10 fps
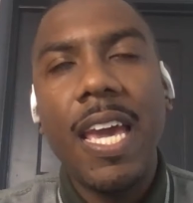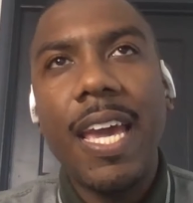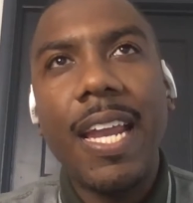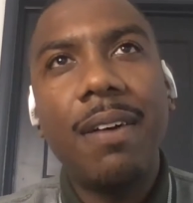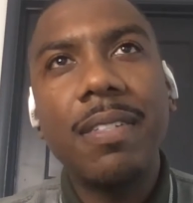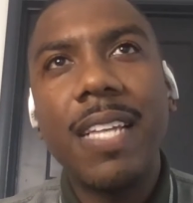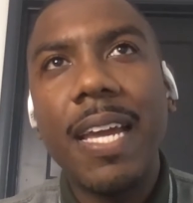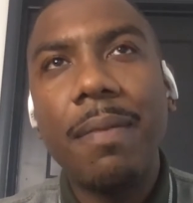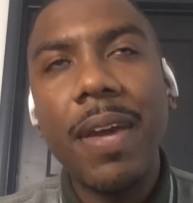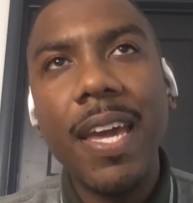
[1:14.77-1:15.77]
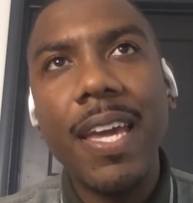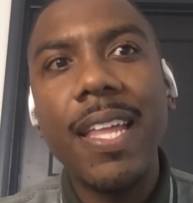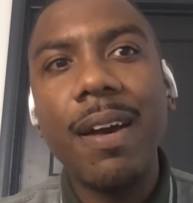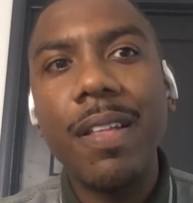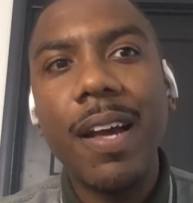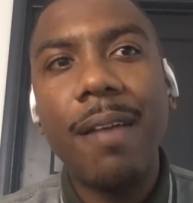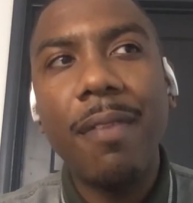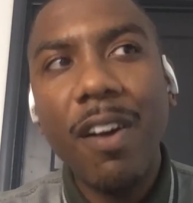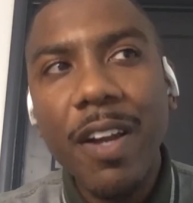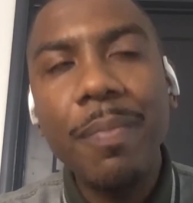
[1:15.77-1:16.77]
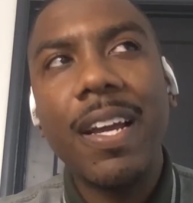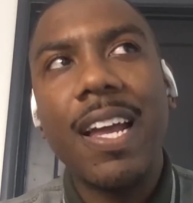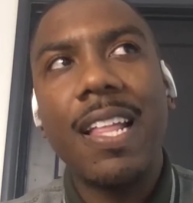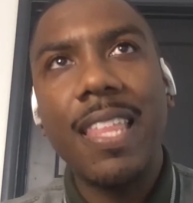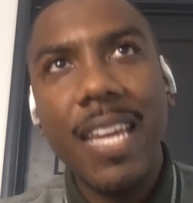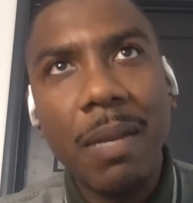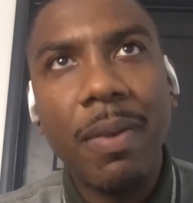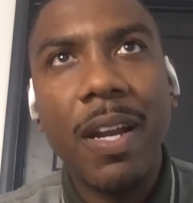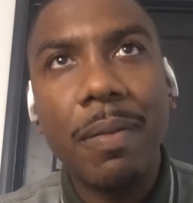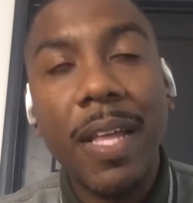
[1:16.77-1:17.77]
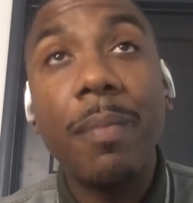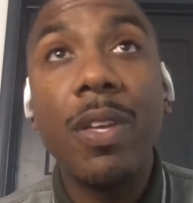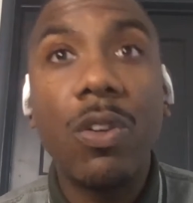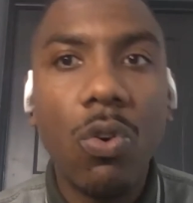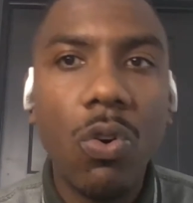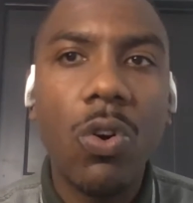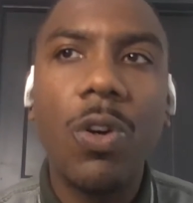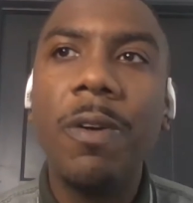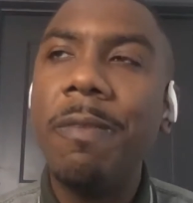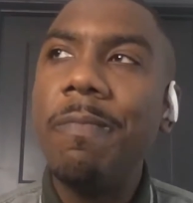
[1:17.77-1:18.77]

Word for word: And I was like, man, that, I've already been kind of thinking about it. That would be cool.